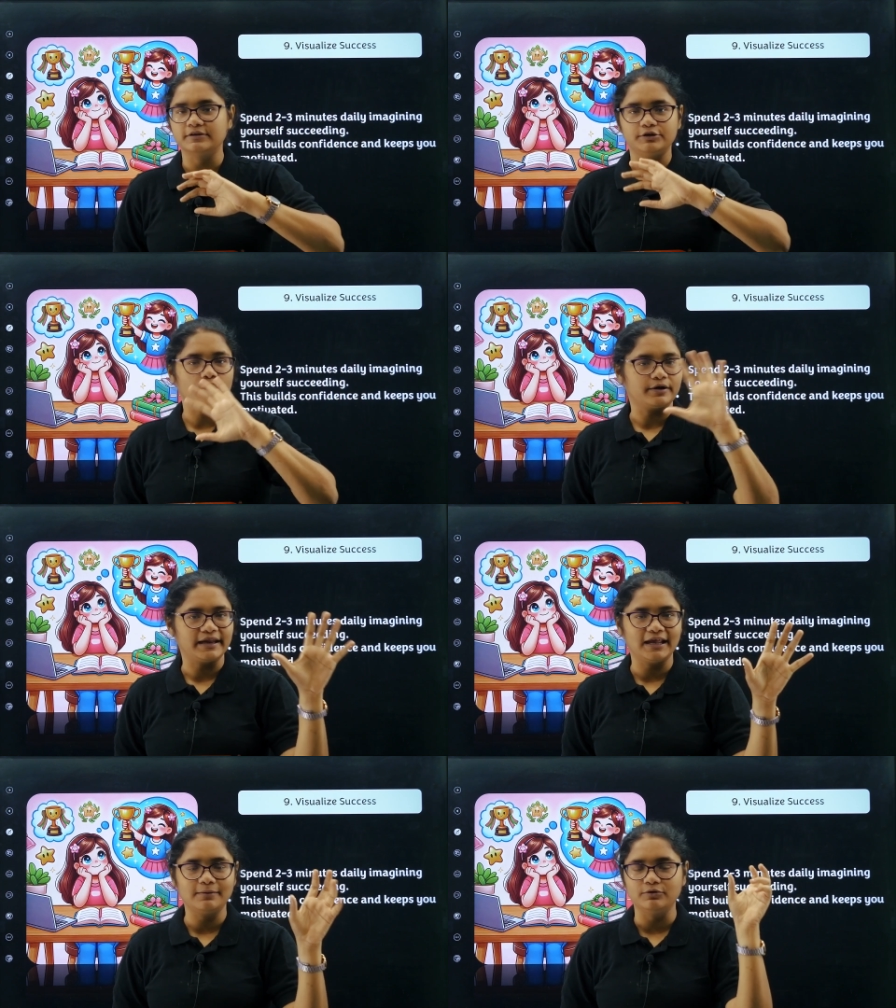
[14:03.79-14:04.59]
your
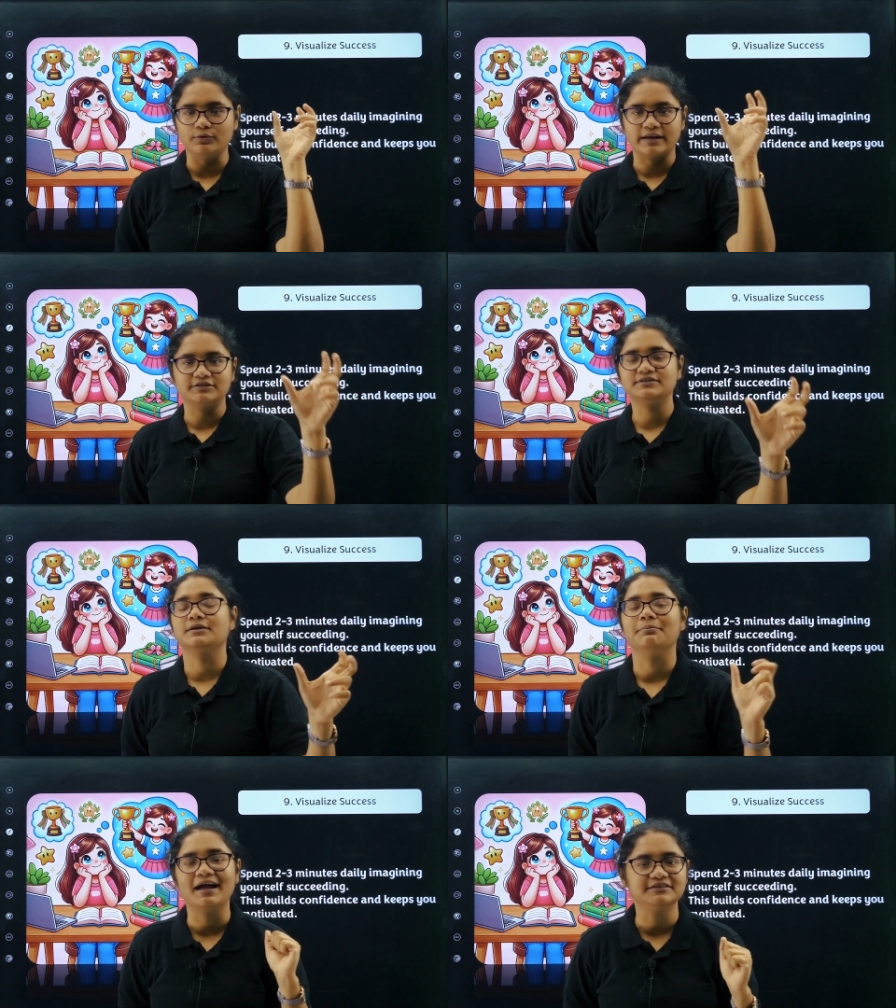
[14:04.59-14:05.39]
name, you can just
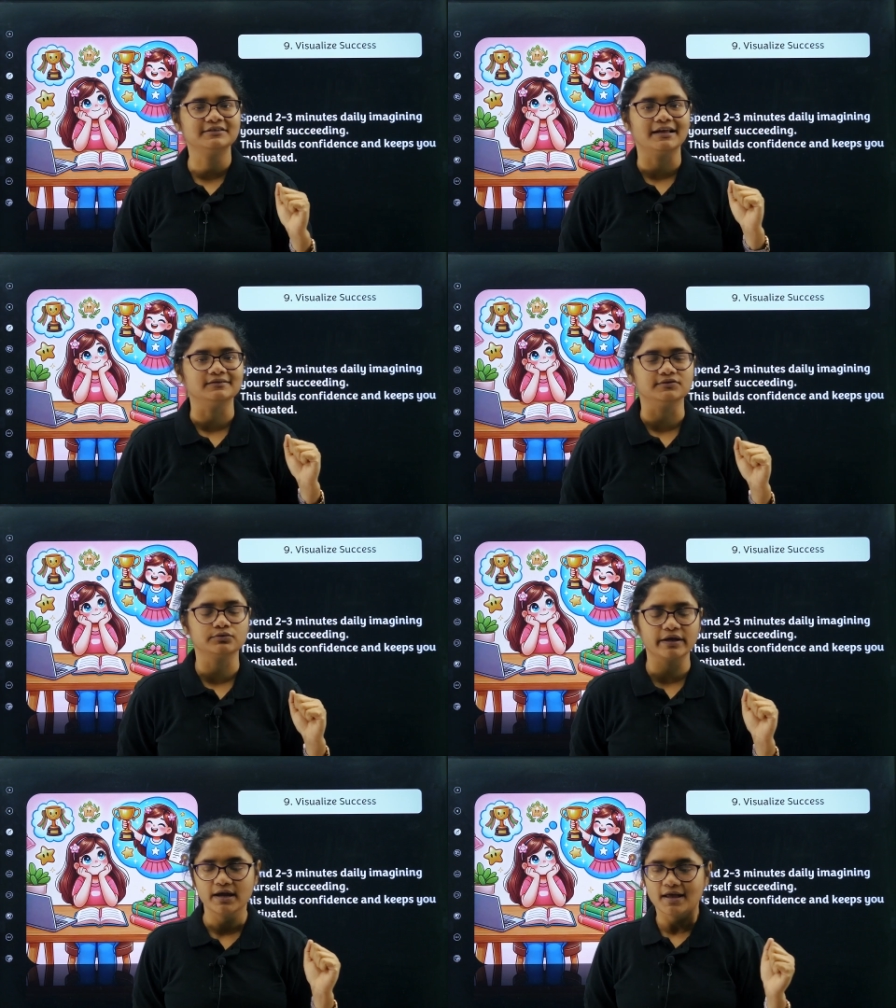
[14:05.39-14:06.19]
imagine like this,
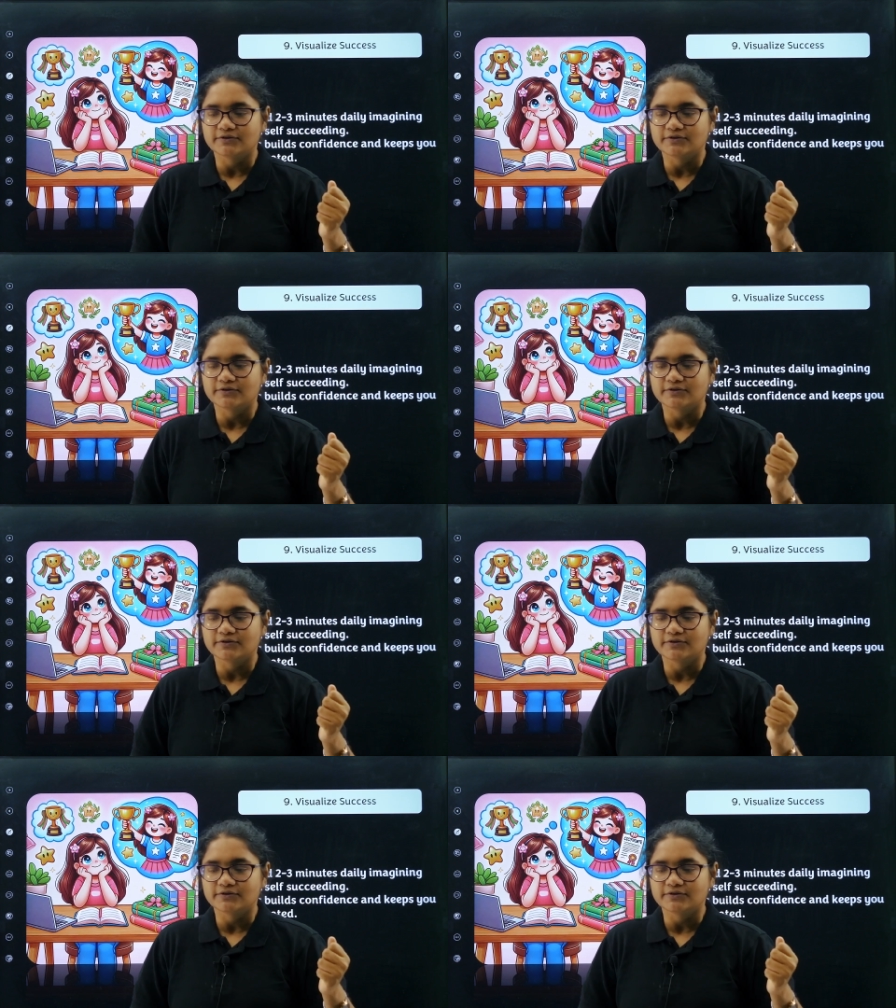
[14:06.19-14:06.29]
okay?